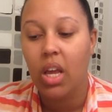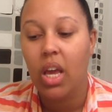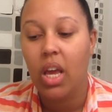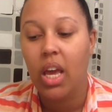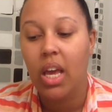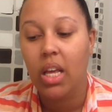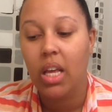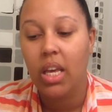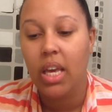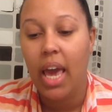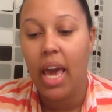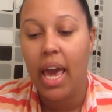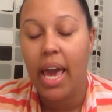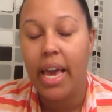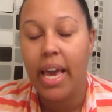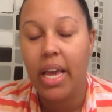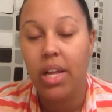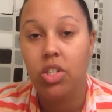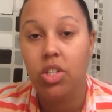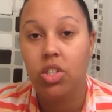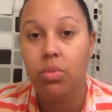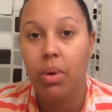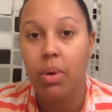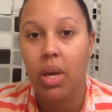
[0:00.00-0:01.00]

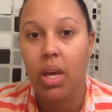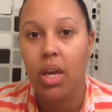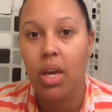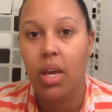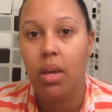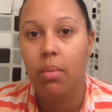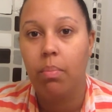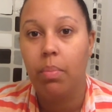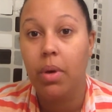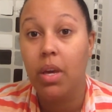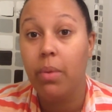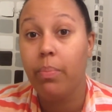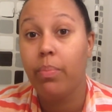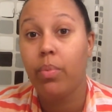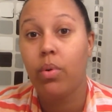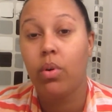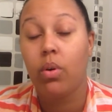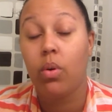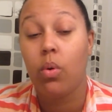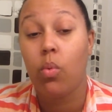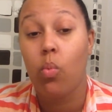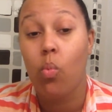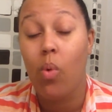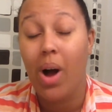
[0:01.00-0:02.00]
engagement and
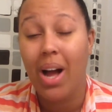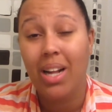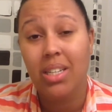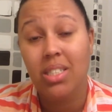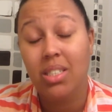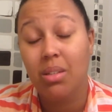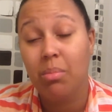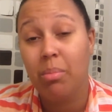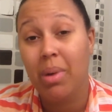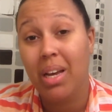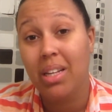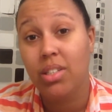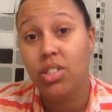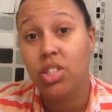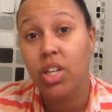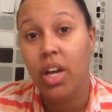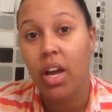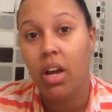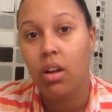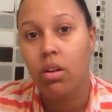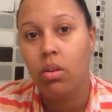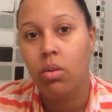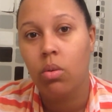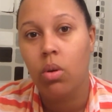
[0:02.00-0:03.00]
people watching my
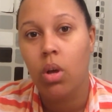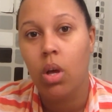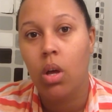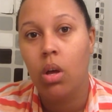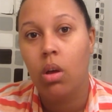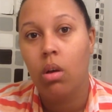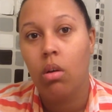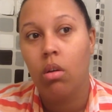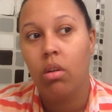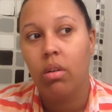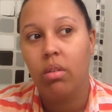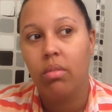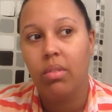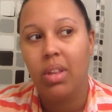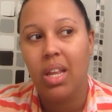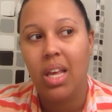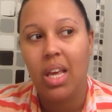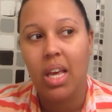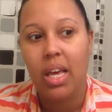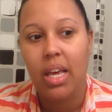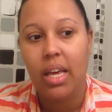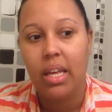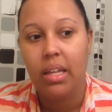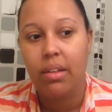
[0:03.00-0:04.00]
channel,
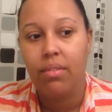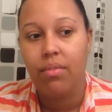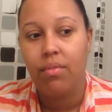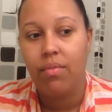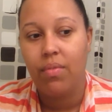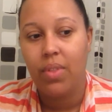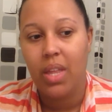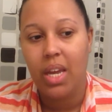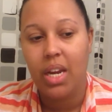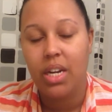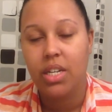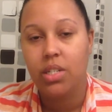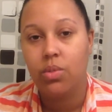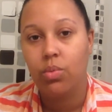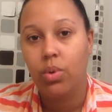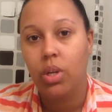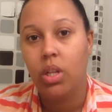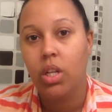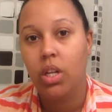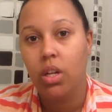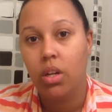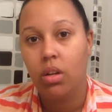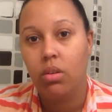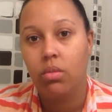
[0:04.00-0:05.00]
then there's
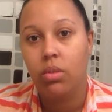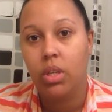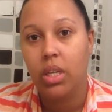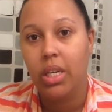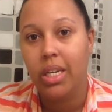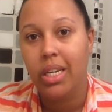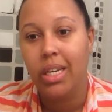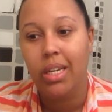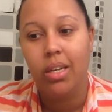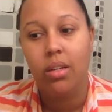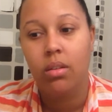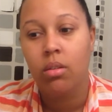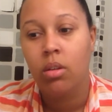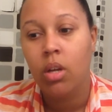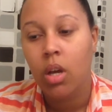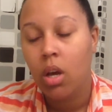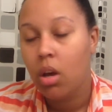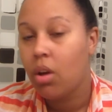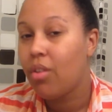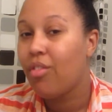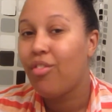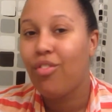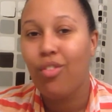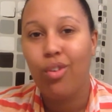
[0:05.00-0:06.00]
really no need
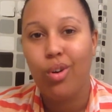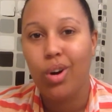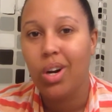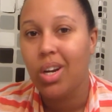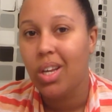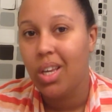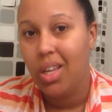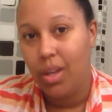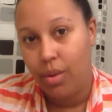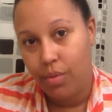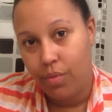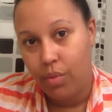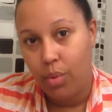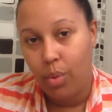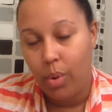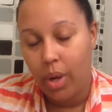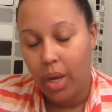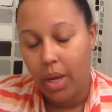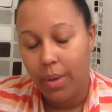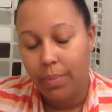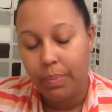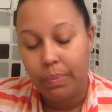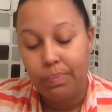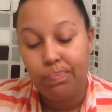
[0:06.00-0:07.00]
for a
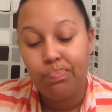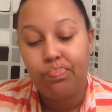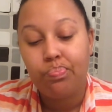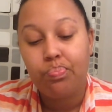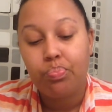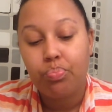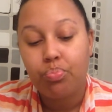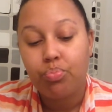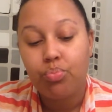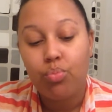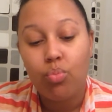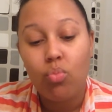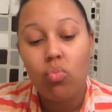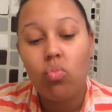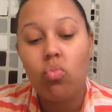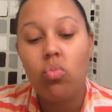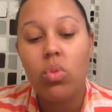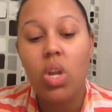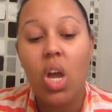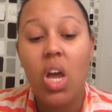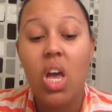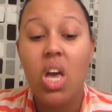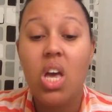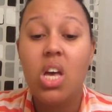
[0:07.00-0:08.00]
giveaway.
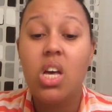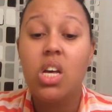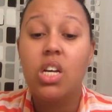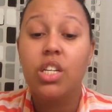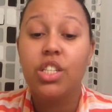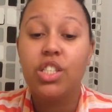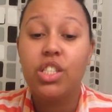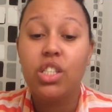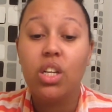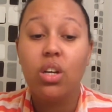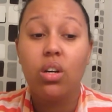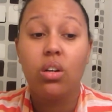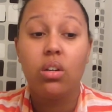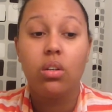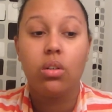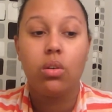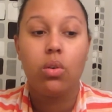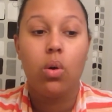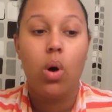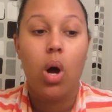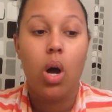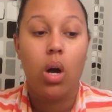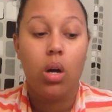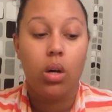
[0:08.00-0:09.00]

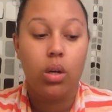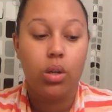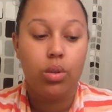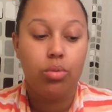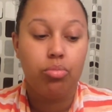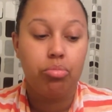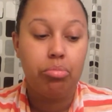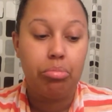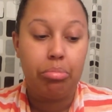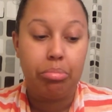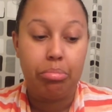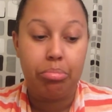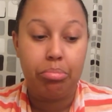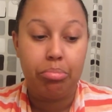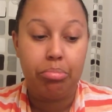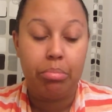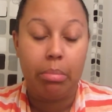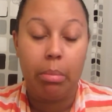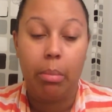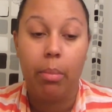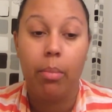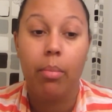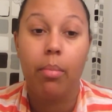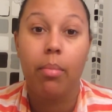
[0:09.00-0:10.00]
So, um,
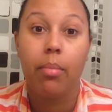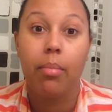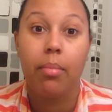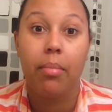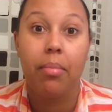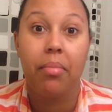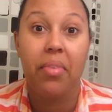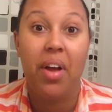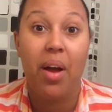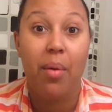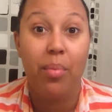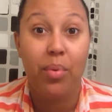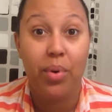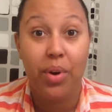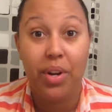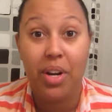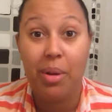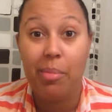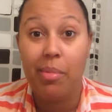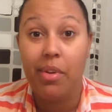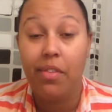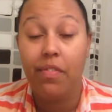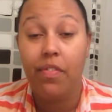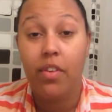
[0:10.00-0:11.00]
I'm
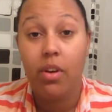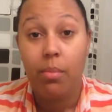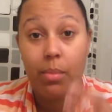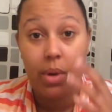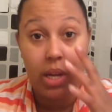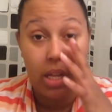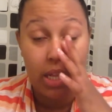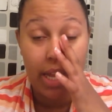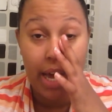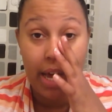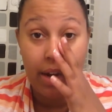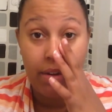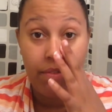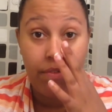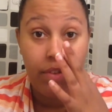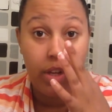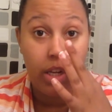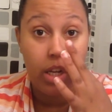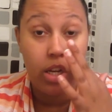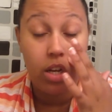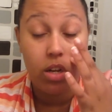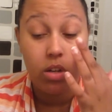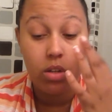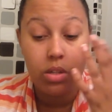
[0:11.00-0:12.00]
going to be filming a lot of
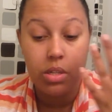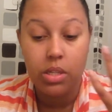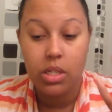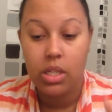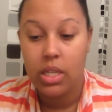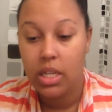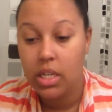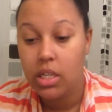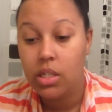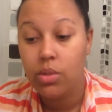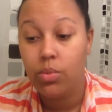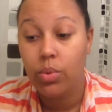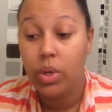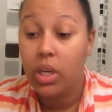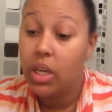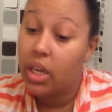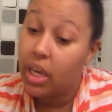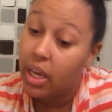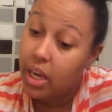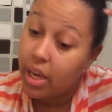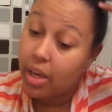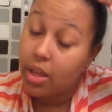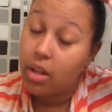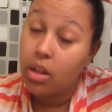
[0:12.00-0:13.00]
videos this
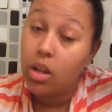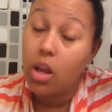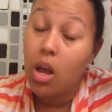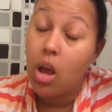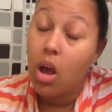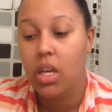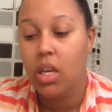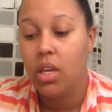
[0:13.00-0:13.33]
weekend.